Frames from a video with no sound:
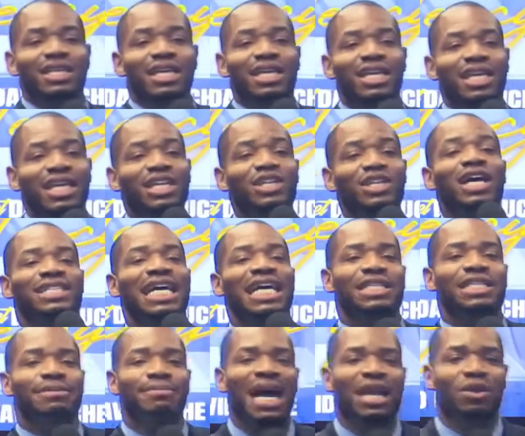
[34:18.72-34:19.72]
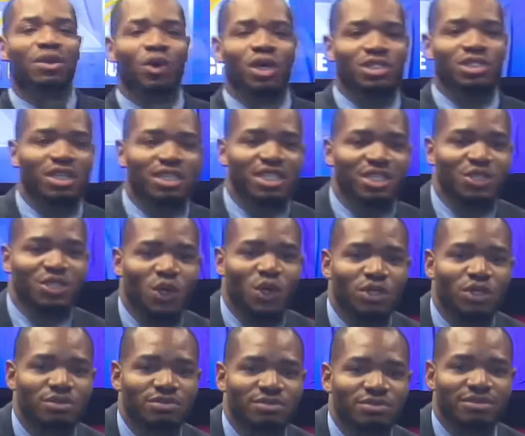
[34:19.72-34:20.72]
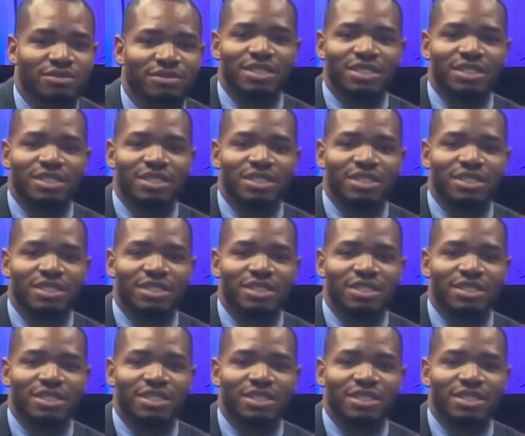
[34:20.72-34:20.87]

The innocent man was on his own,